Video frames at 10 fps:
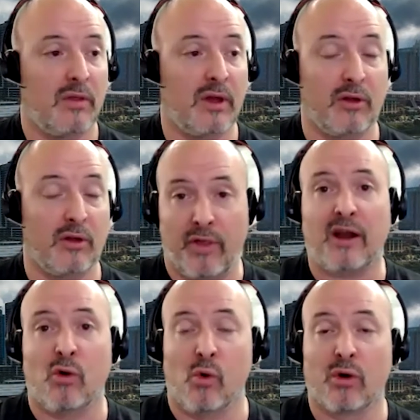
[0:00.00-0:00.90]
that or
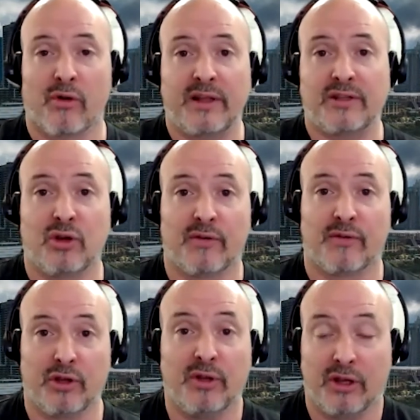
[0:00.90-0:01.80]
that quarter that's good for
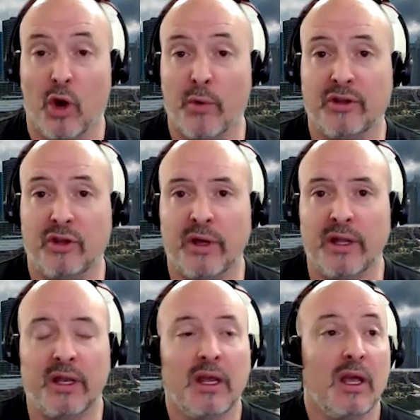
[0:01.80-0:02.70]
you, then go and do it.